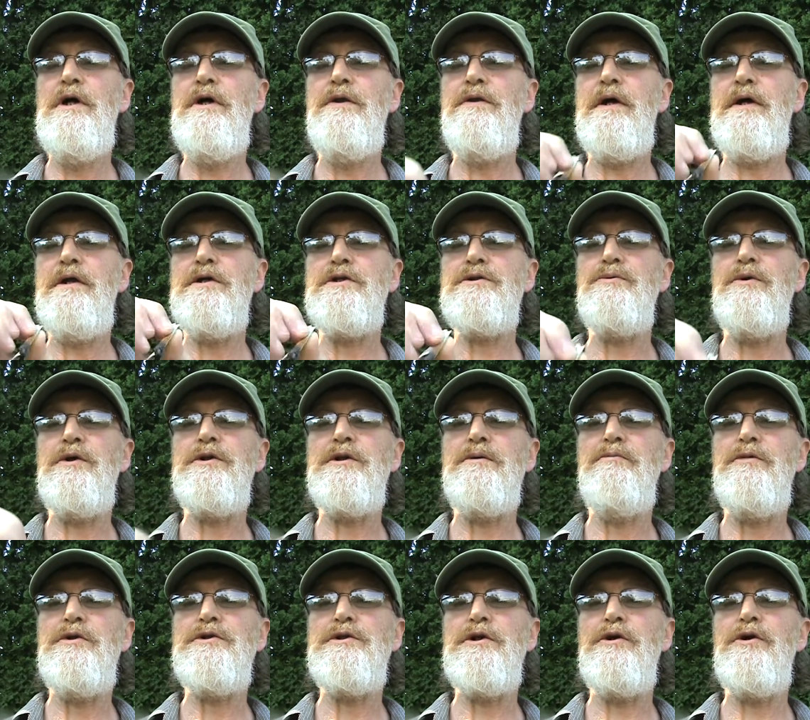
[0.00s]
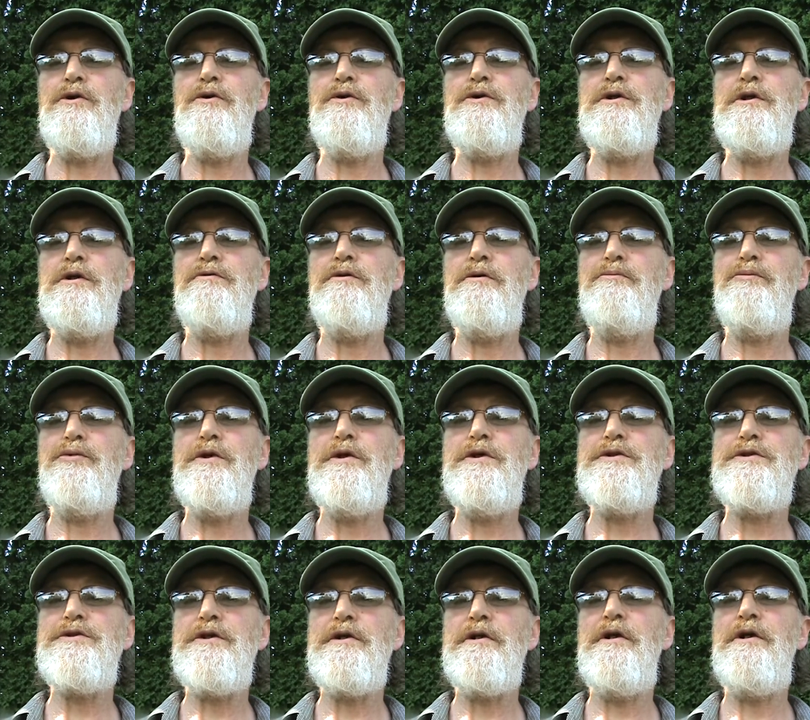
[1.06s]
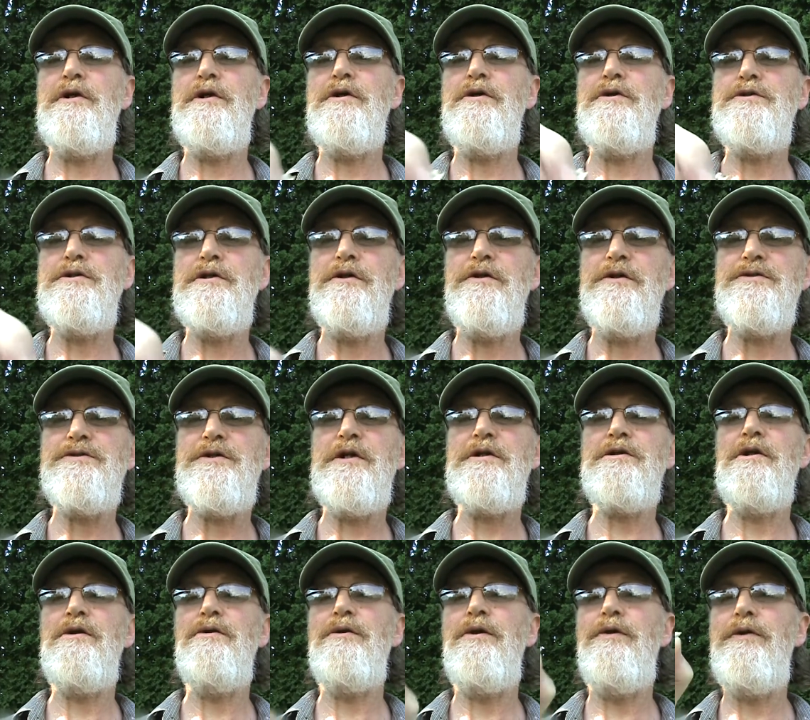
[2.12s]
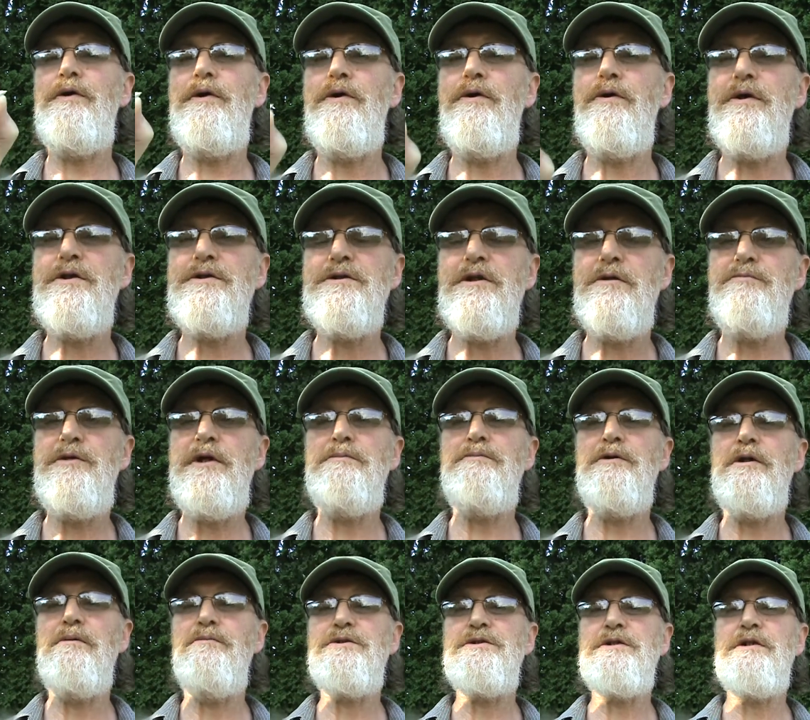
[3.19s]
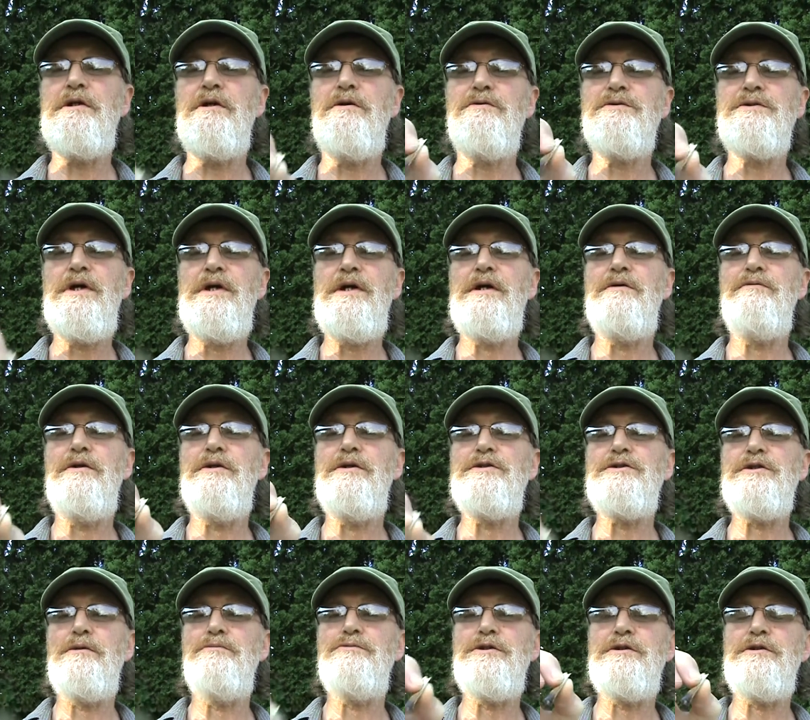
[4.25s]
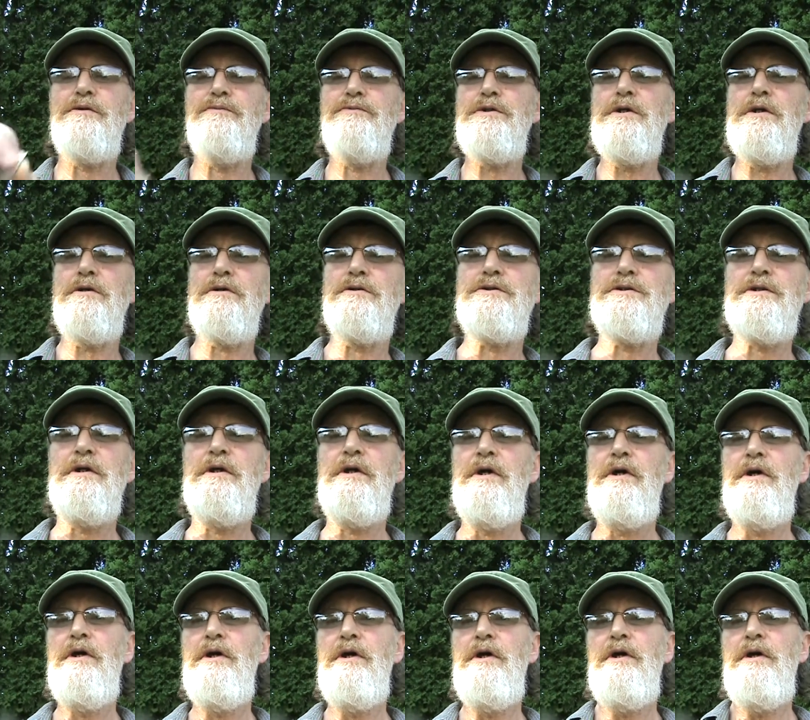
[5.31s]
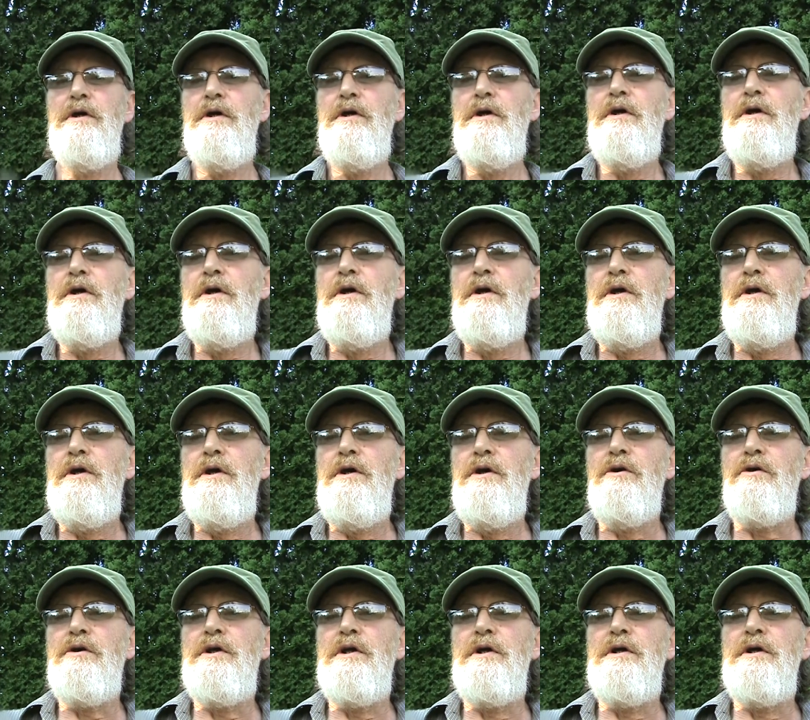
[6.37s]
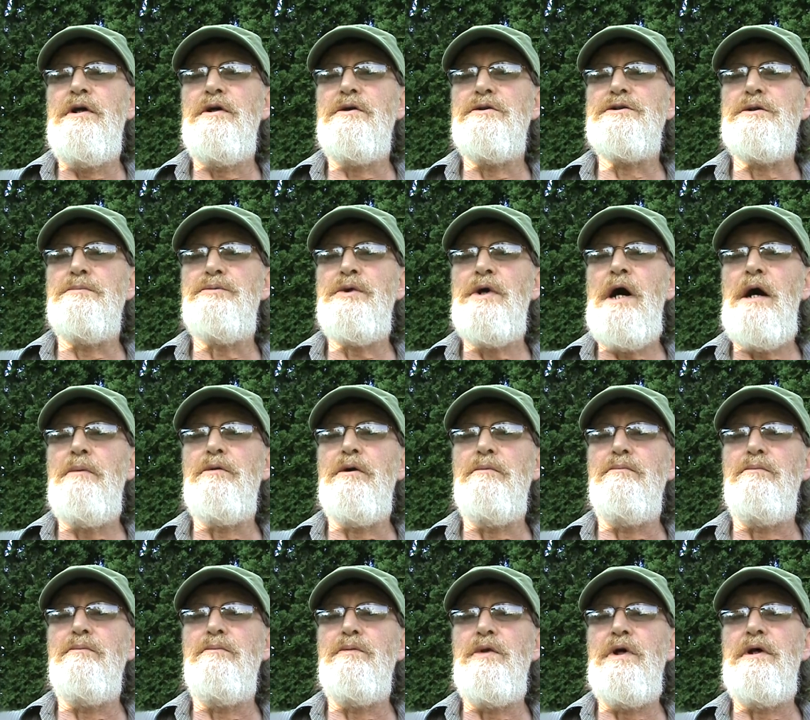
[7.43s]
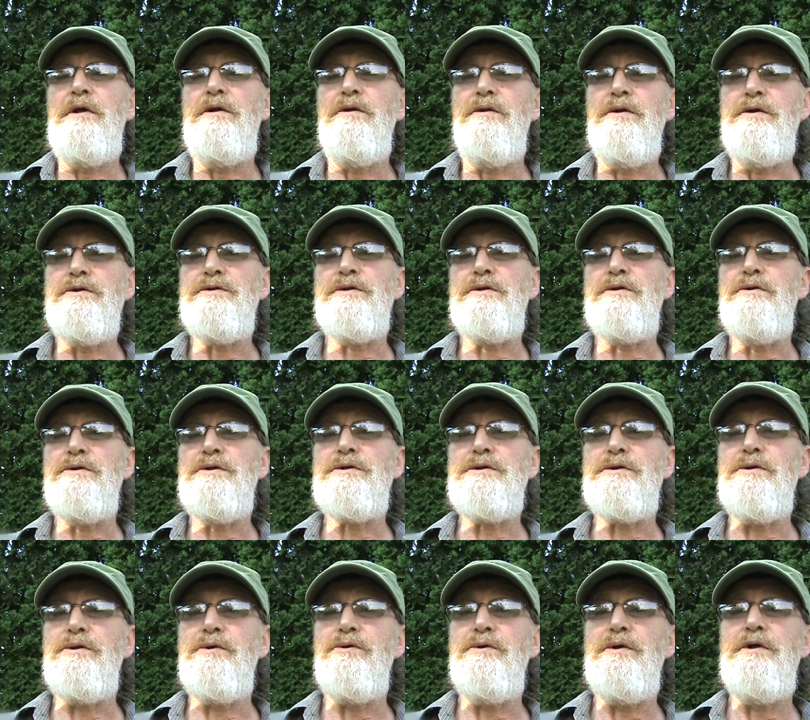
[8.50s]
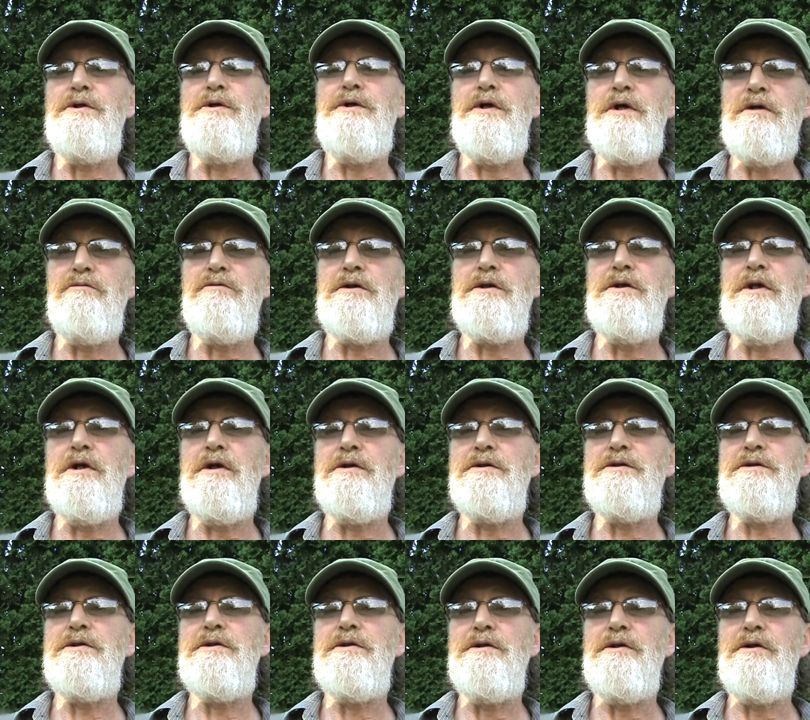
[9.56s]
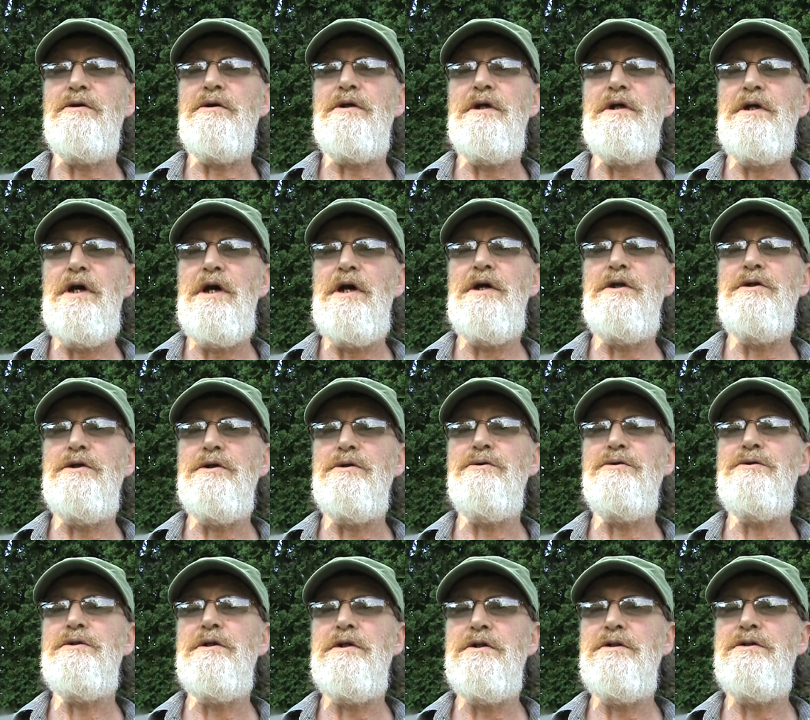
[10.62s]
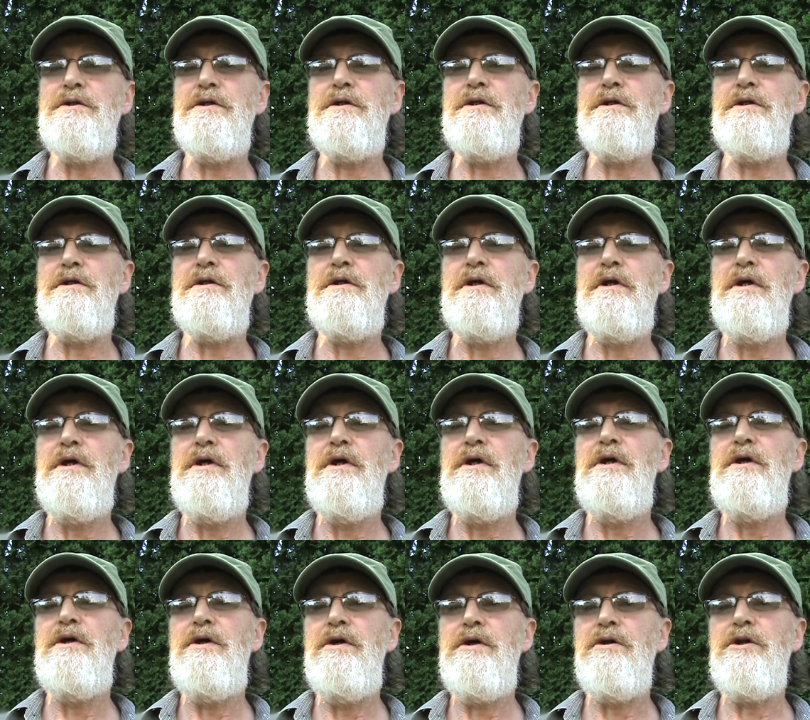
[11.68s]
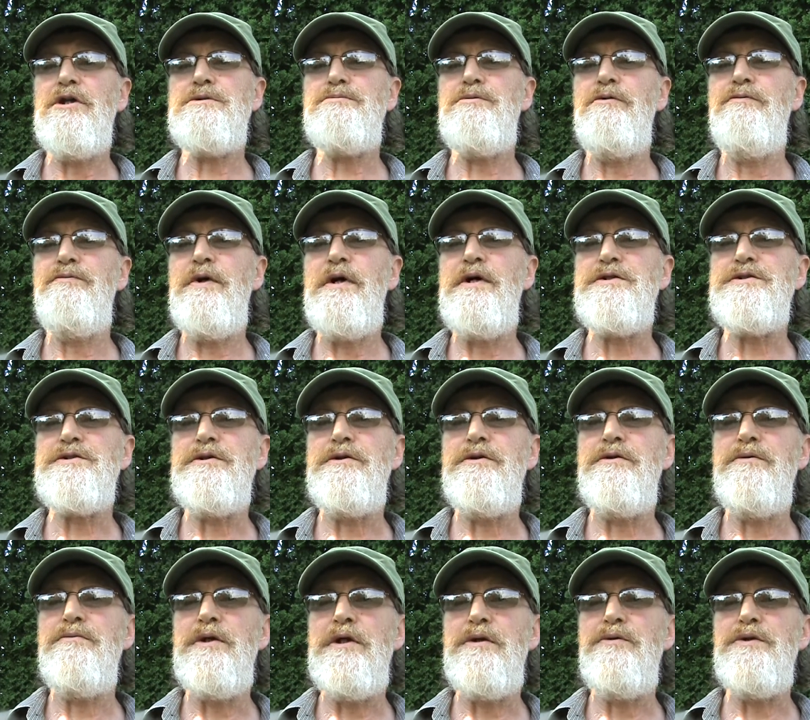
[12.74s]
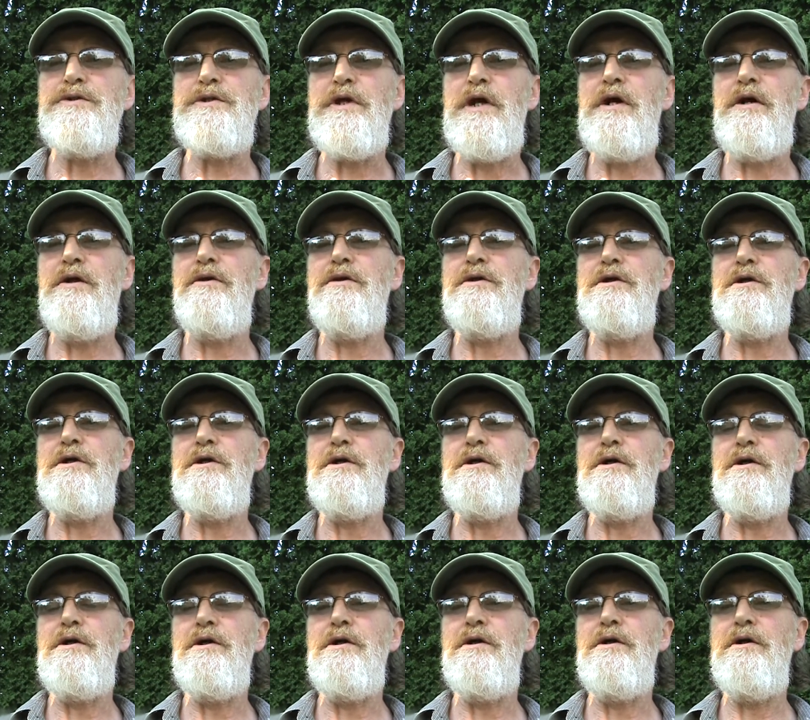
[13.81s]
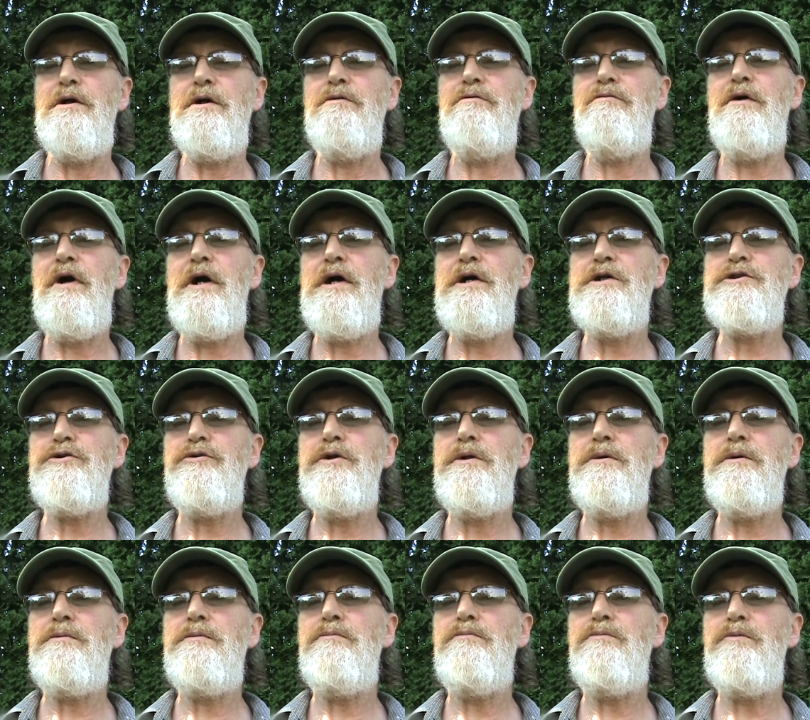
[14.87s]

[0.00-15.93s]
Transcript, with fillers: that is what the majority of the priests, the clergy, the secular authorities, and the people themselves have on the subject of drugs. Okay, here's the problem. And there's a good story. David Nutt, okay, N U T T, English professor. He was on the uh, advisory